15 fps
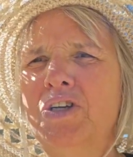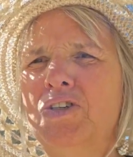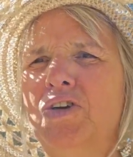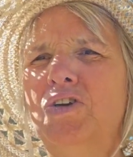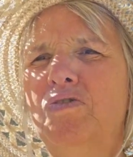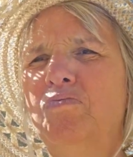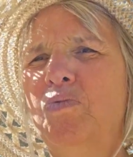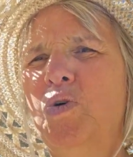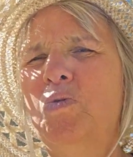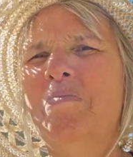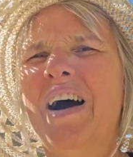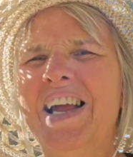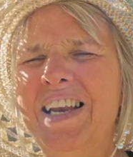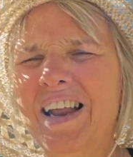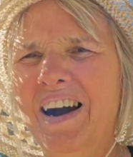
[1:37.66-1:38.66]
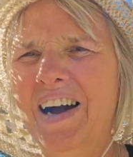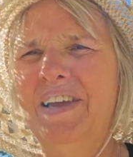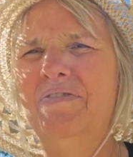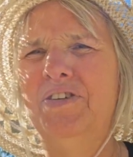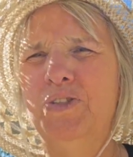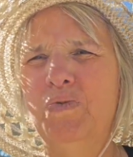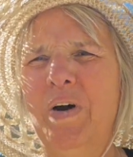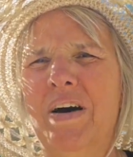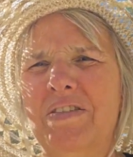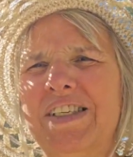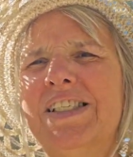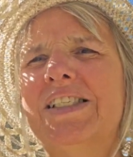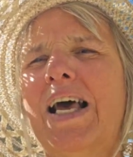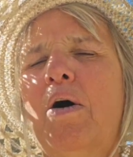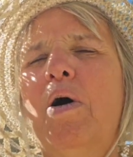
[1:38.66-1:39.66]
sort of more my life as well
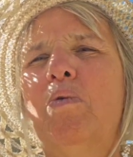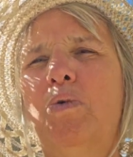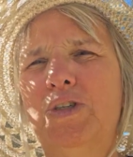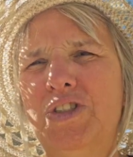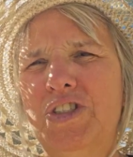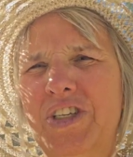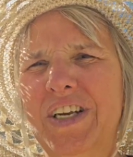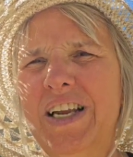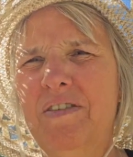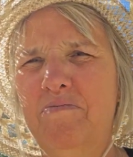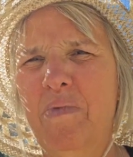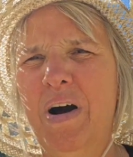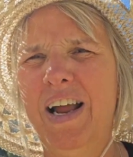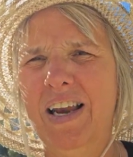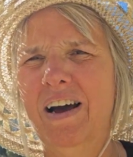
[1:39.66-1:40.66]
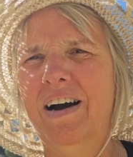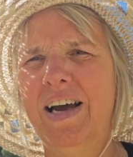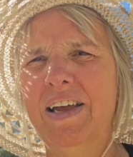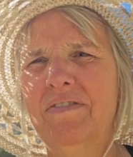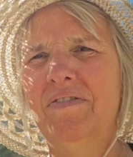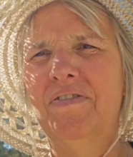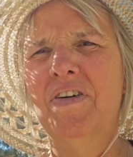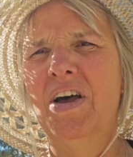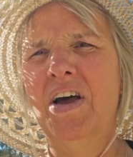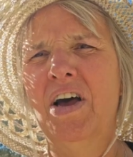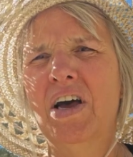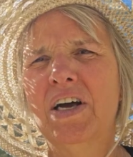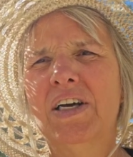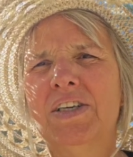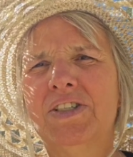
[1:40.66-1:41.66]
this is how I want to live my life
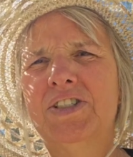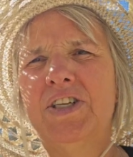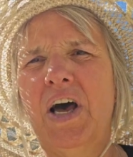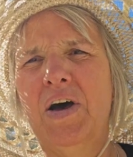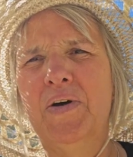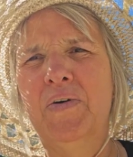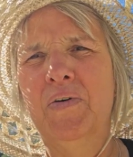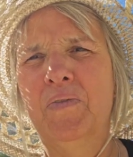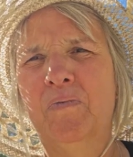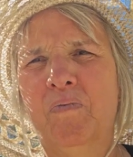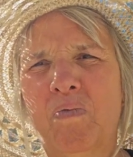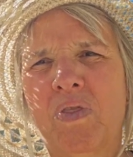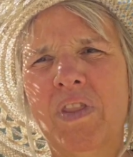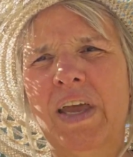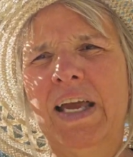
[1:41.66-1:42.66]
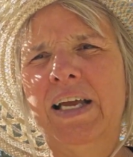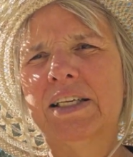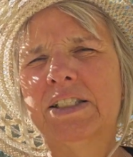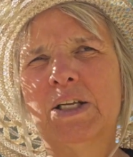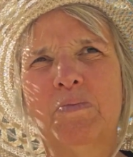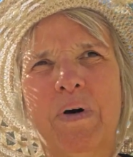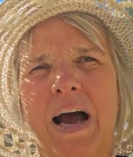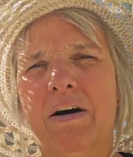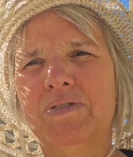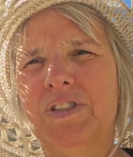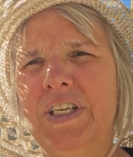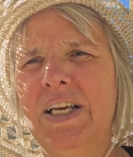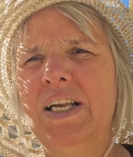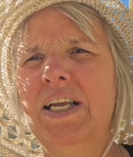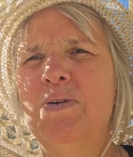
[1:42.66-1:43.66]
so it's about
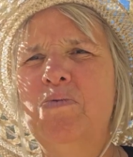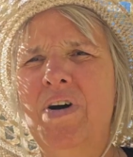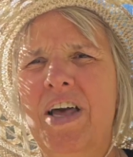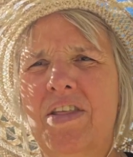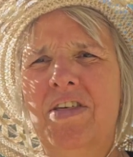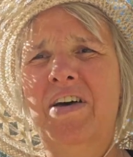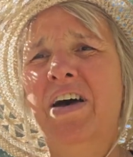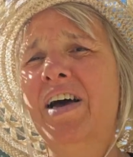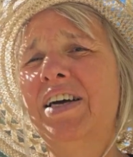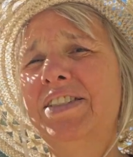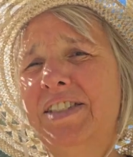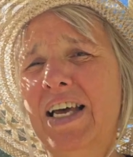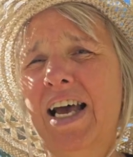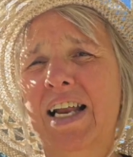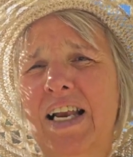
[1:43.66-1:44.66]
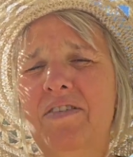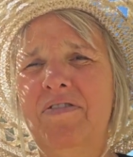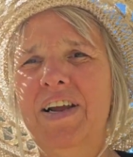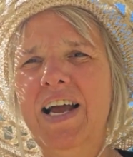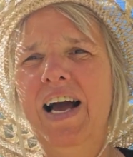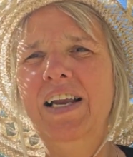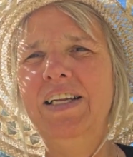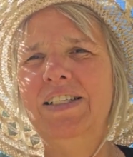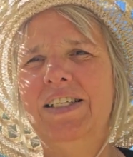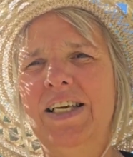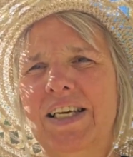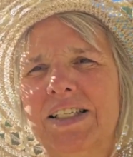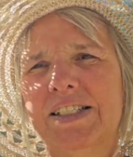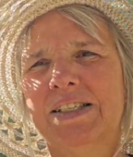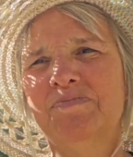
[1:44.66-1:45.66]
dealing with daily
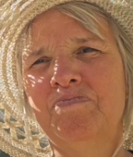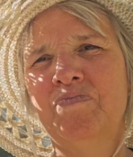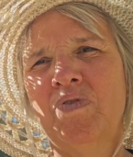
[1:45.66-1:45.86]
realities